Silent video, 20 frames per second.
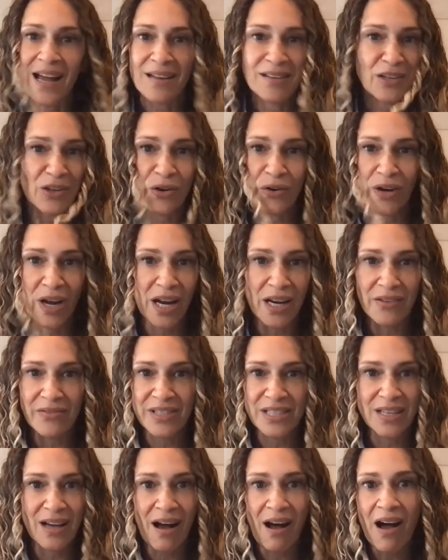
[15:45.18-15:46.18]
that the
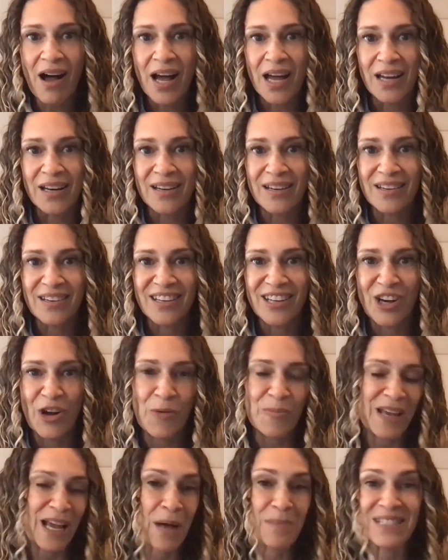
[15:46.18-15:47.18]
creative is gone, you
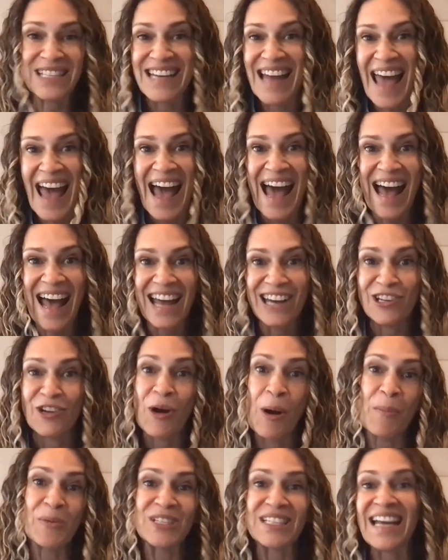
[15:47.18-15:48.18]
know, it becomes an ad.
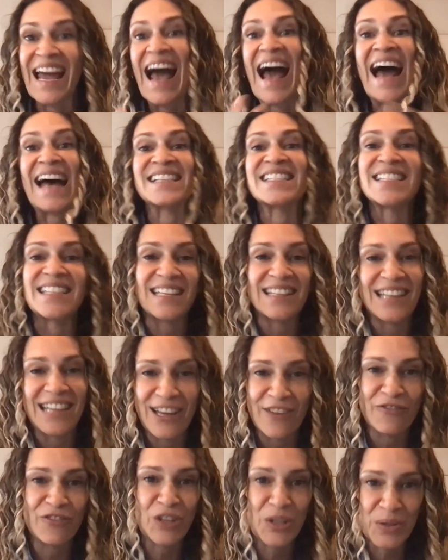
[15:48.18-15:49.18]
You're almost casting
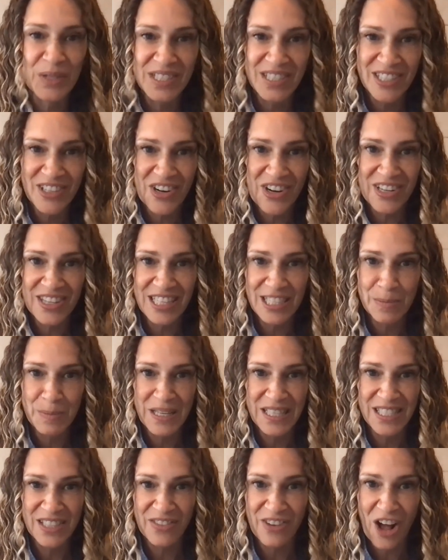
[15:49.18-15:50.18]
the influencer in this
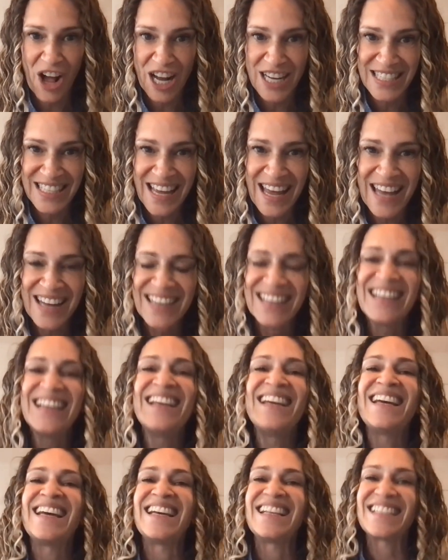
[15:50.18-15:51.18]
piece of content
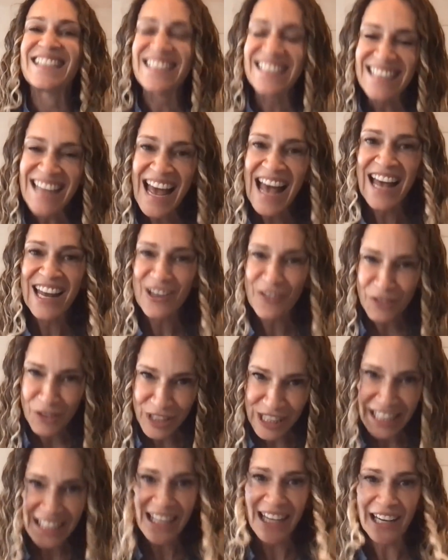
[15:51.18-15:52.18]
instead of
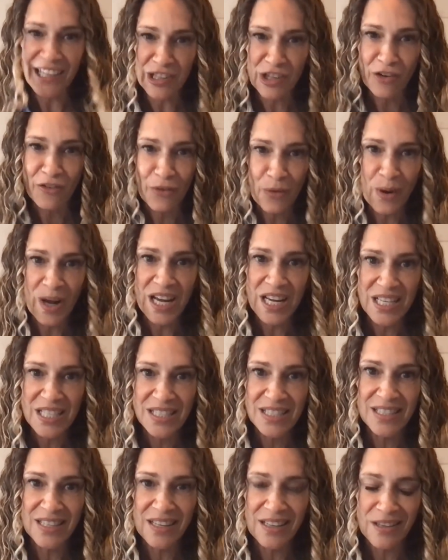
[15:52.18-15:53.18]
really letting their
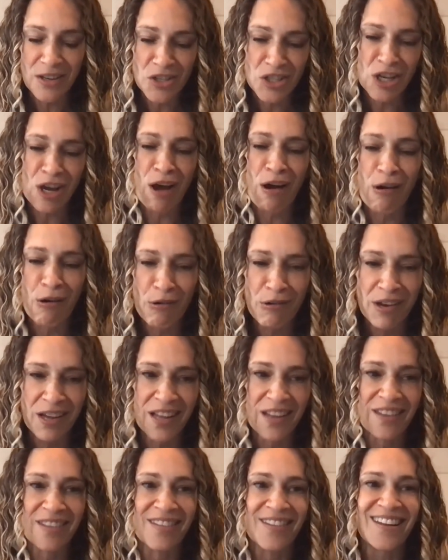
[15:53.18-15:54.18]
voice and their tone
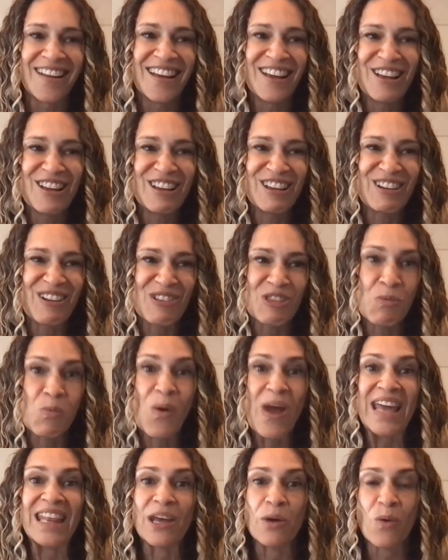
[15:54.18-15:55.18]
and, you know, the
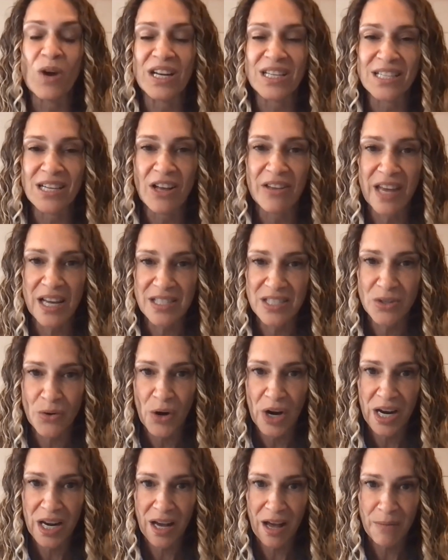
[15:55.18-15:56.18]
way they want to tell that
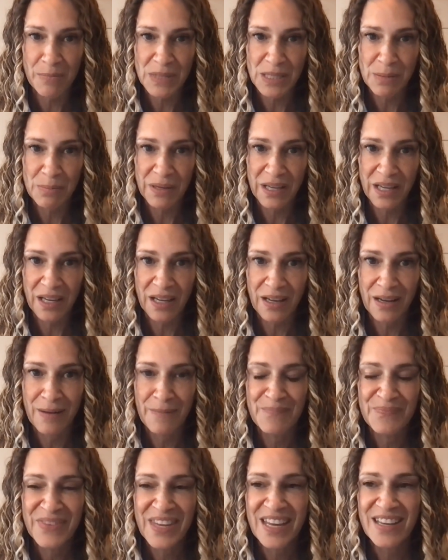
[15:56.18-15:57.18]
story come to be.
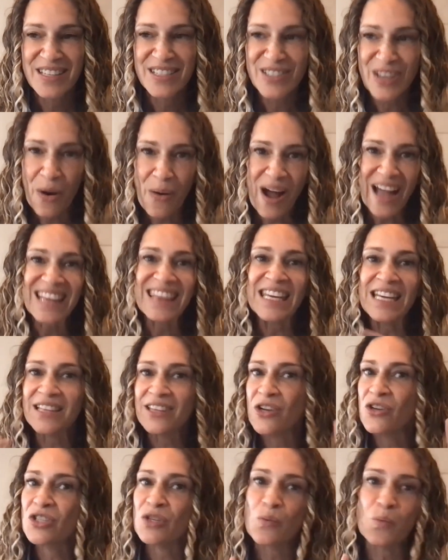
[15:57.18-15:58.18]
So I
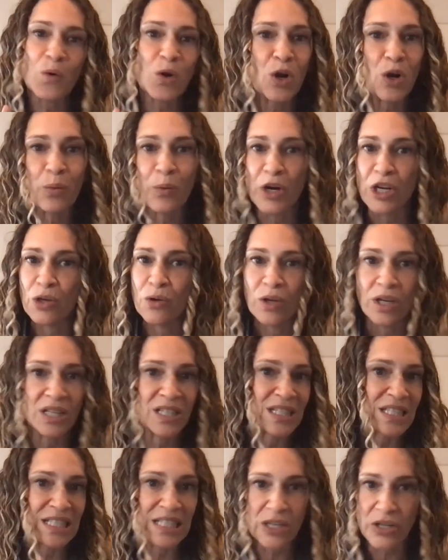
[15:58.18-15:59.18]
think there's a world where you
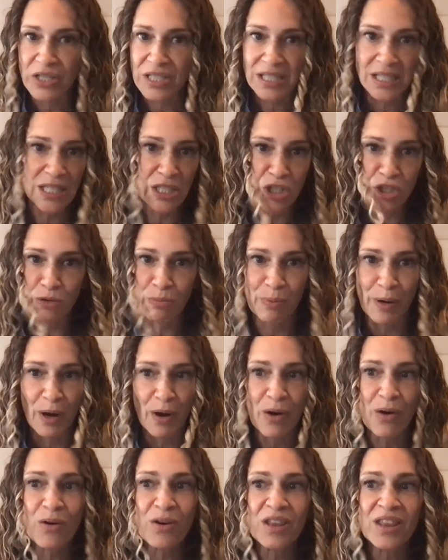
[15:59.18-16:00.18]
can mm-hmm. seriously do
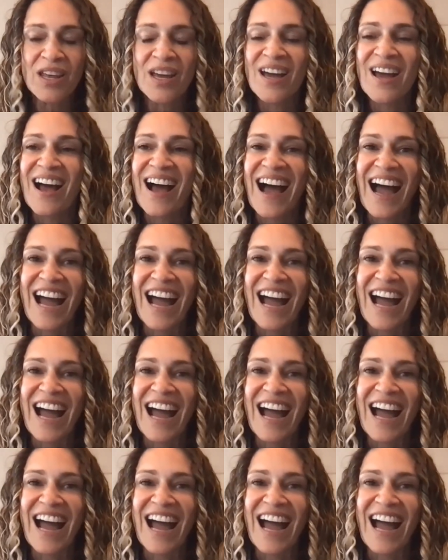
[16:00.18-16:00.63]
both.